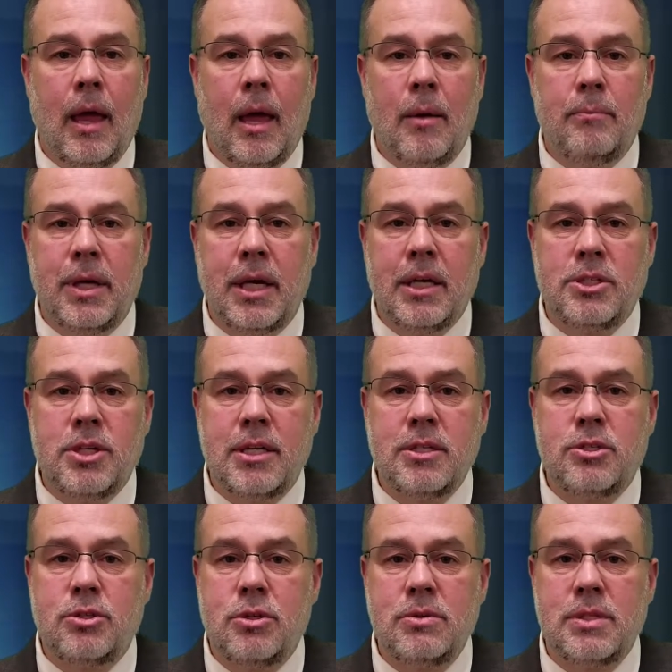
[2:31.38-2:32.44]

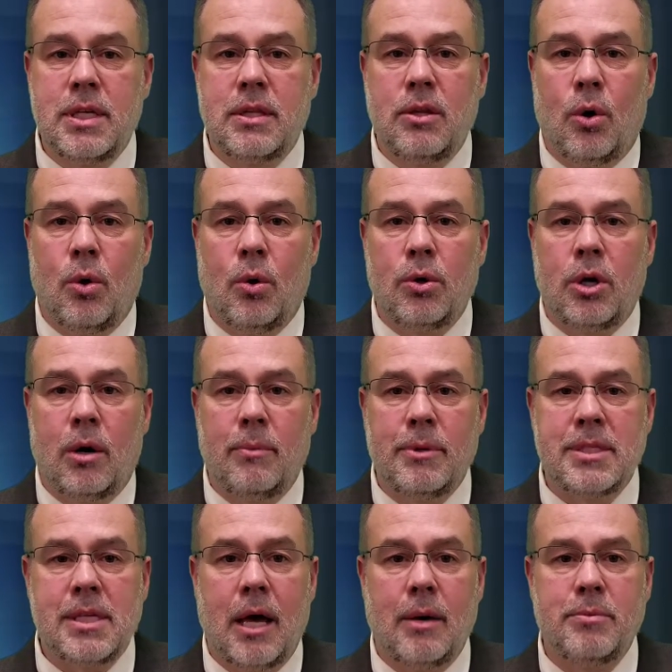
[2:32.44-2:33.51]
PHAs choosing the hold
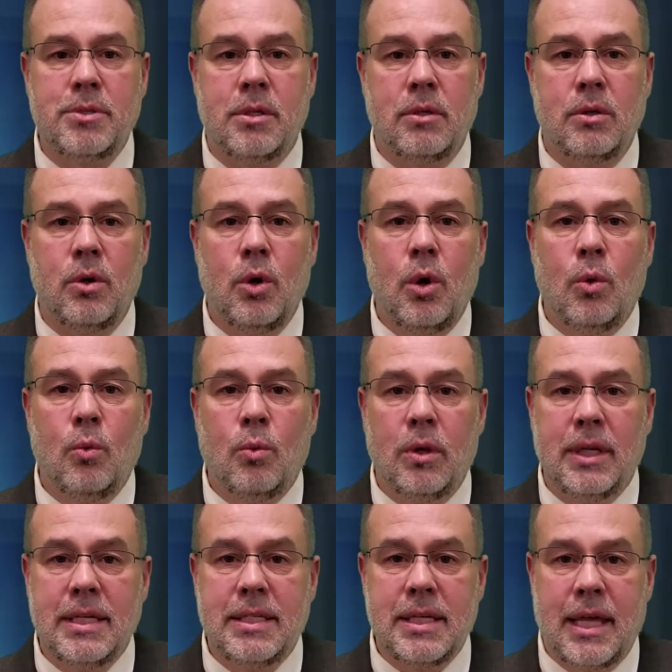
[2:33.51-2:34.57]
harmless option will
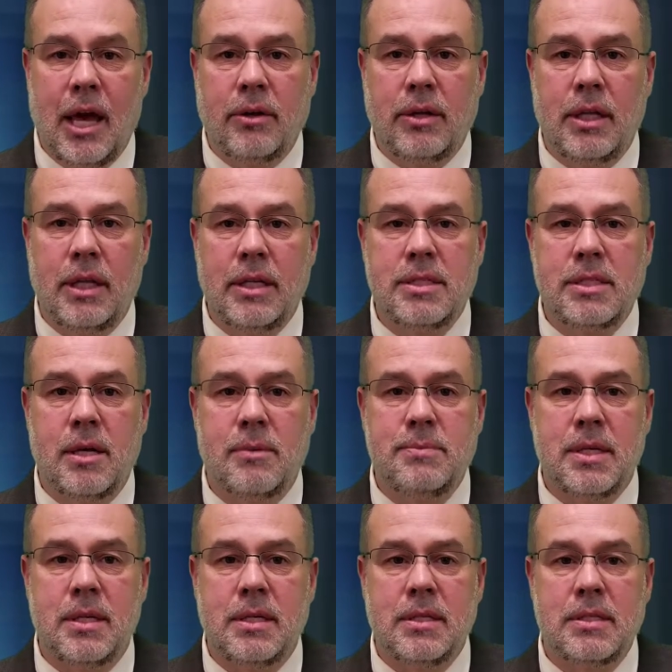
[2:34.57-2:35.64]
need to calculate
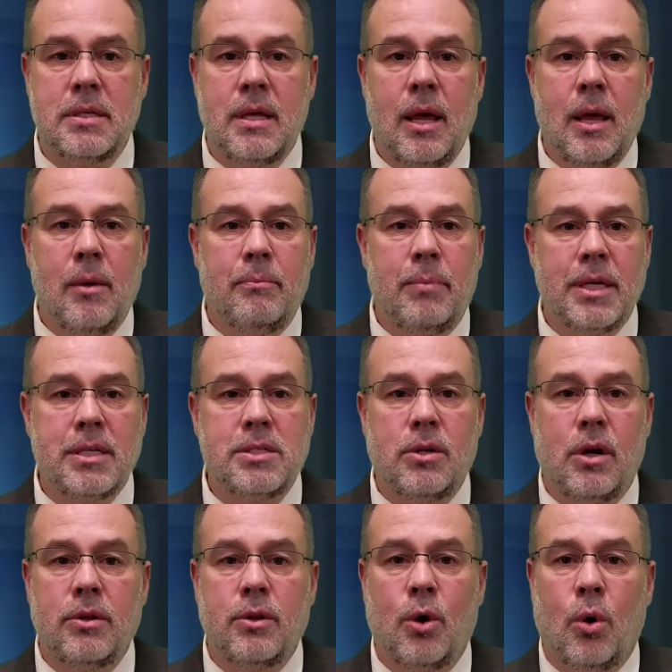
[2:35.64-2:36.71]
subsidies based
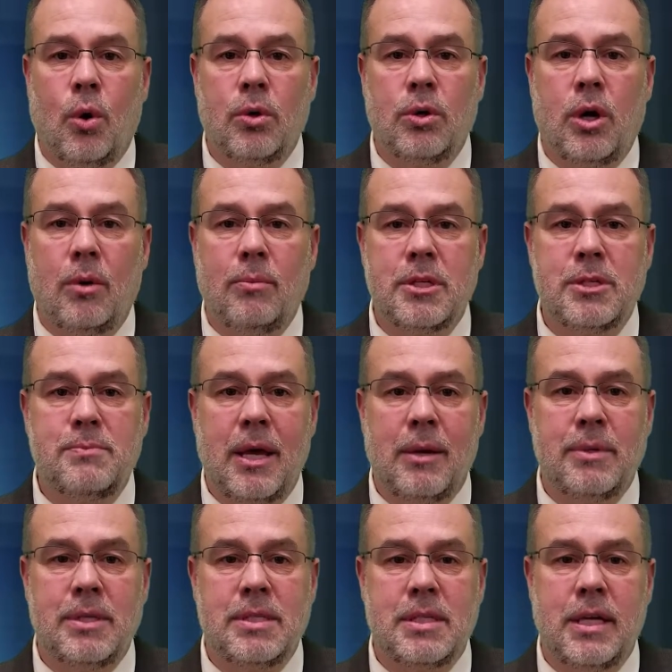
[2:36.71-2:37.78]
on the hold harmless
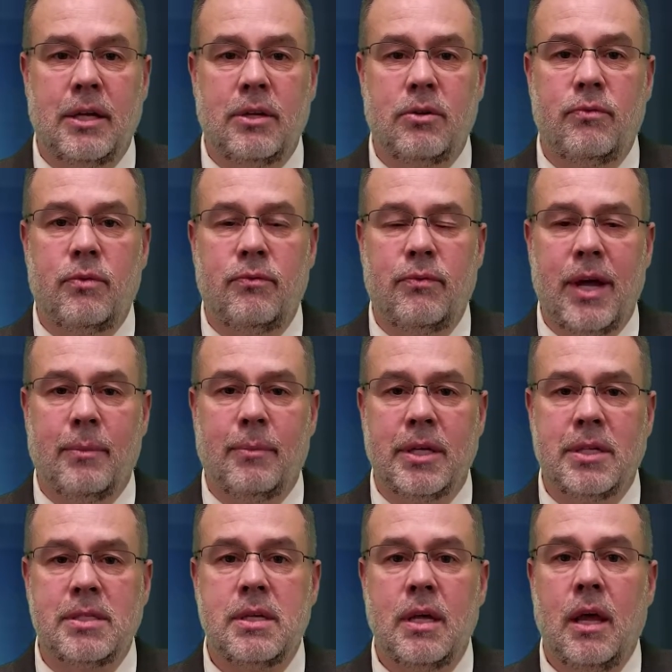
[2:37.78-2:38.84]
payment standard for
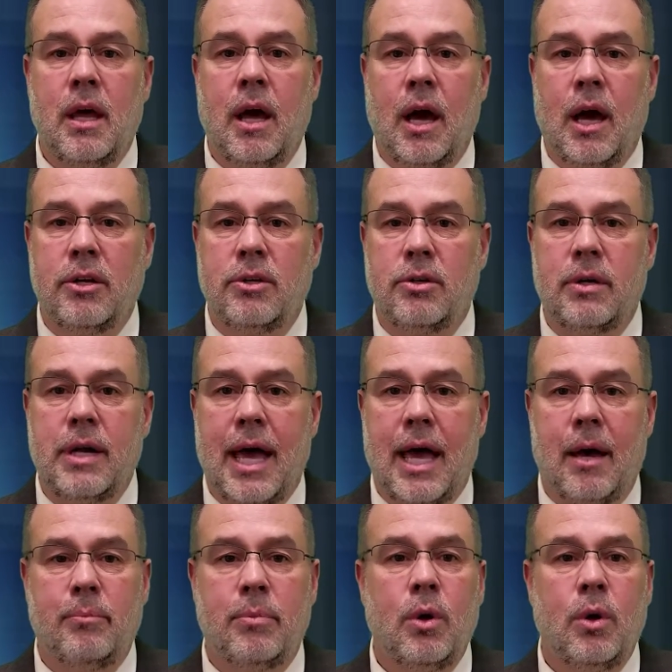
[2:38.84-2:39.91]
families under
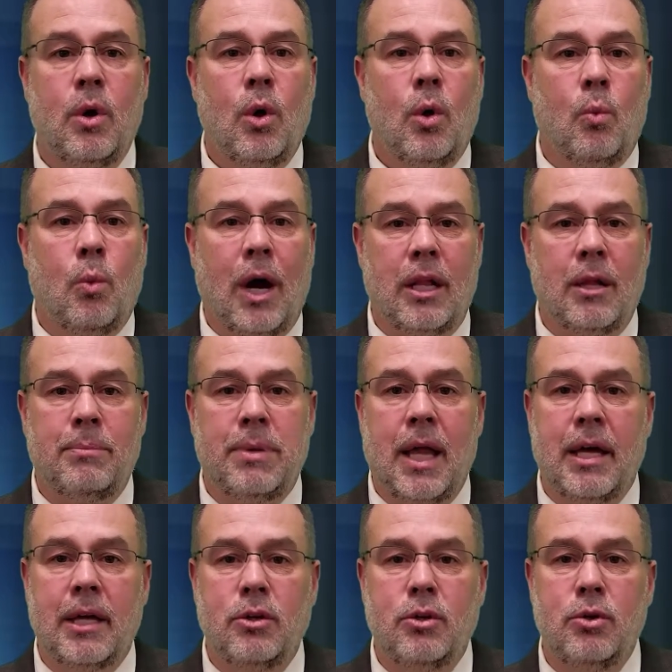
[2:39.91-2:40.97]
HAP, while
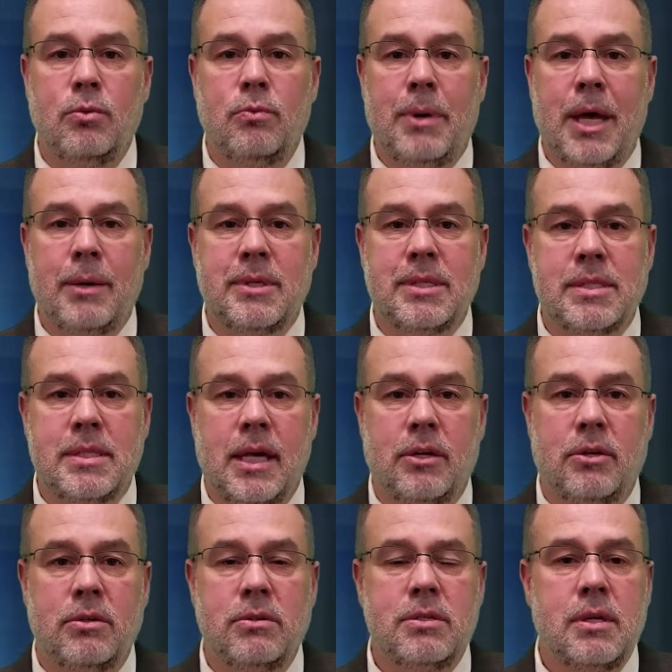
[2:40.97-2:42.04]
applying new payment
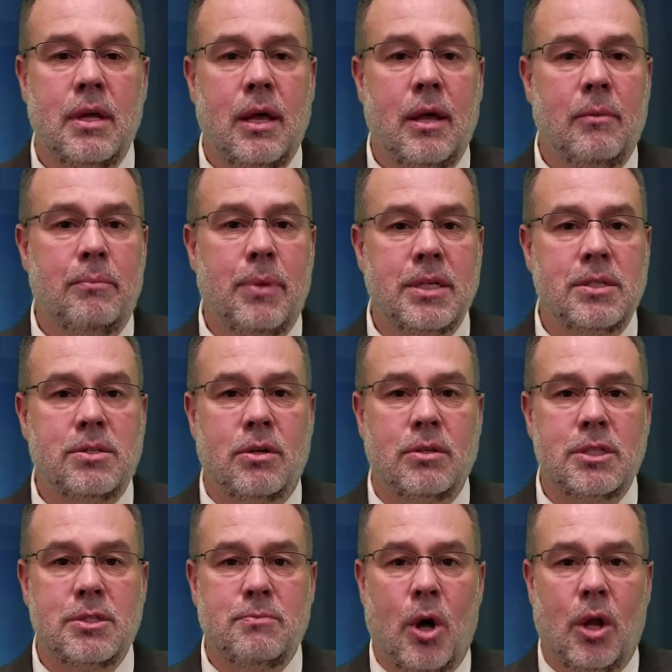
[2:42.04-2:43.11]
standards based on
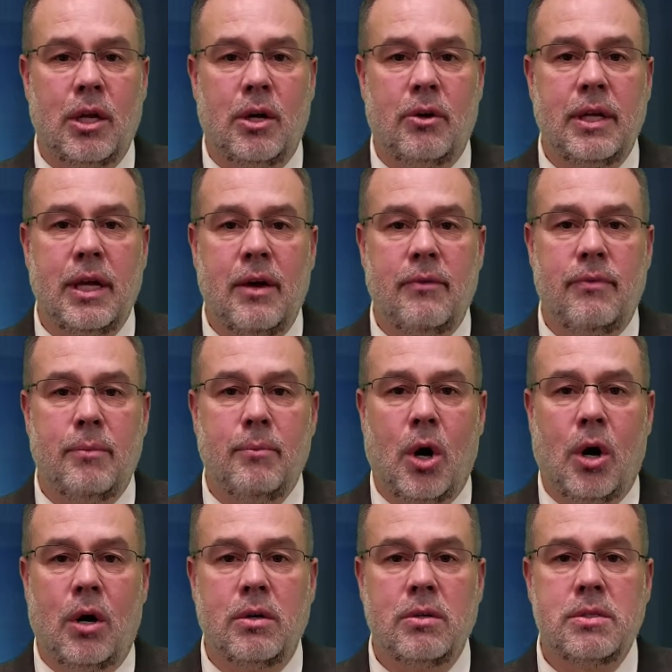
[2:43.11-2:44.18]
small area
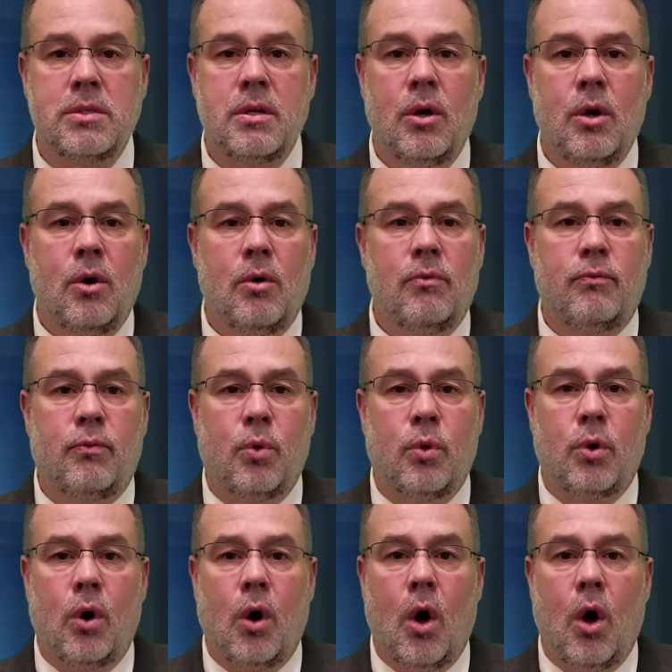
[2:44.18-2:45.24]
FMRs
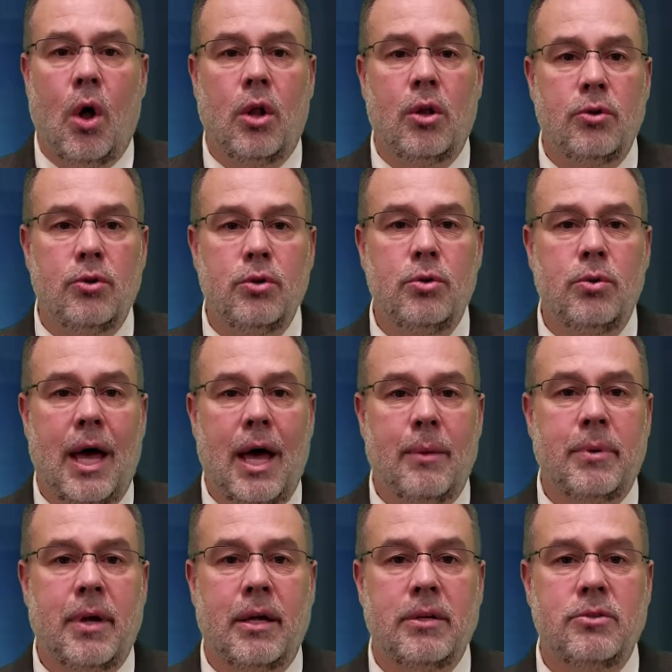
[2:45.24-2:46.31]
for all new
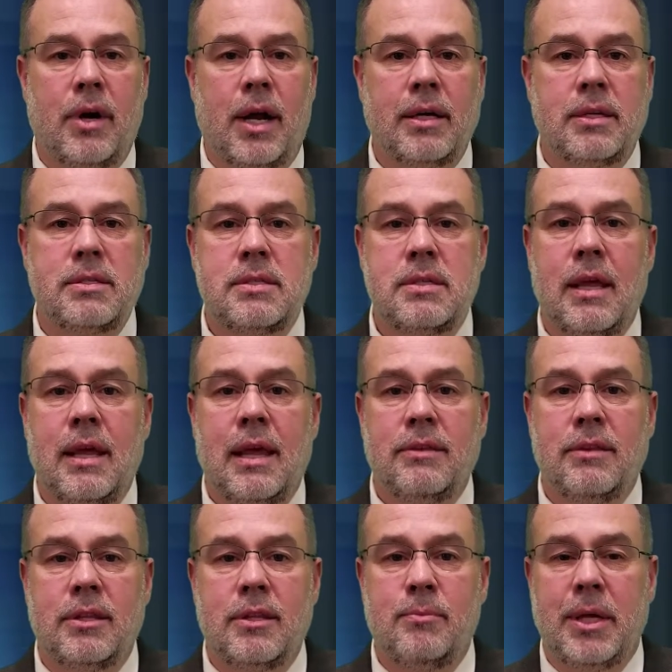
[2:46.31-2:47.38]
HAP contracts
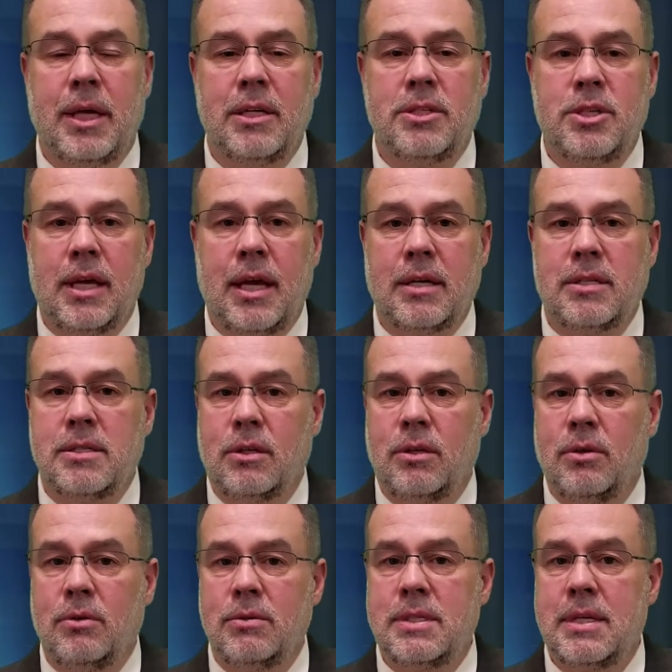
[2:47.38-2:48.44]
that the PHA
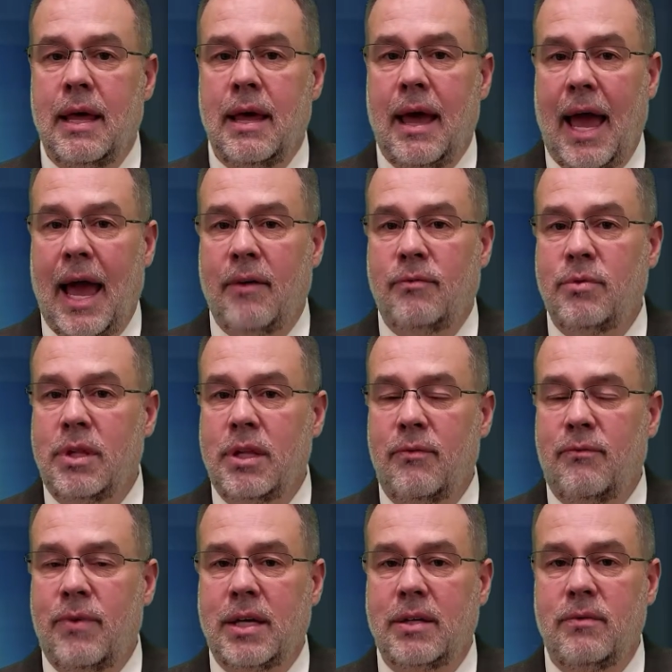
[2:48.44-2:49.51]
executes after the
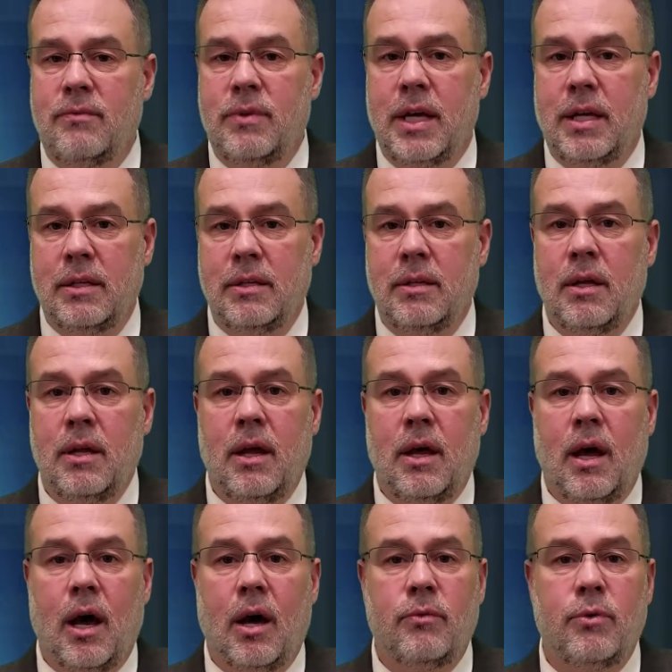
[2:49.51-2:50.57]
effective date
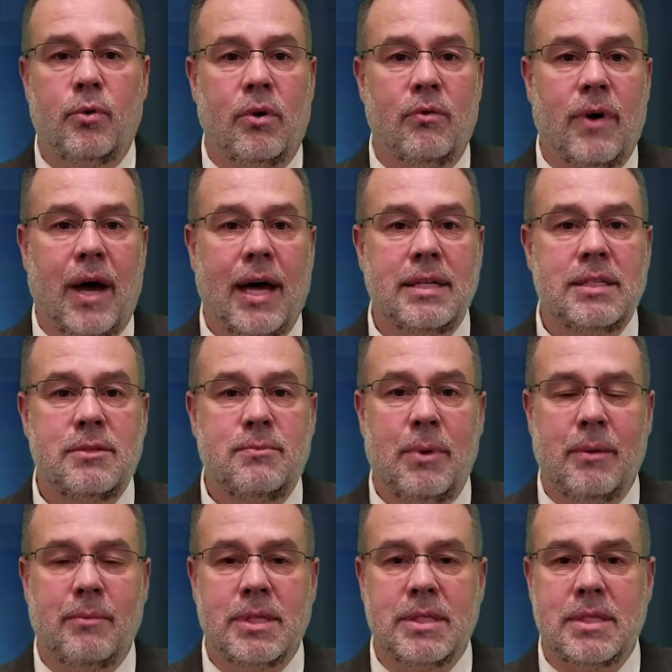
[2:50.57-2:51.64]
of the revised
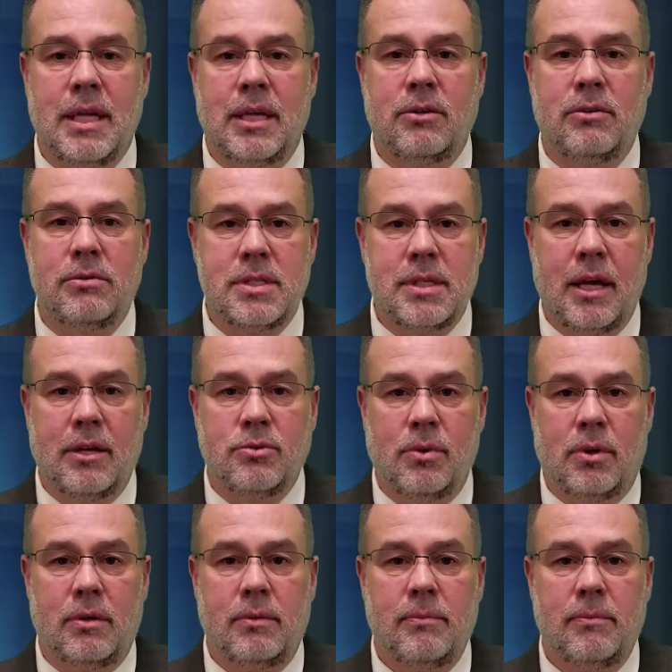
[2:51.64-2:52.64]
payment standard schedule.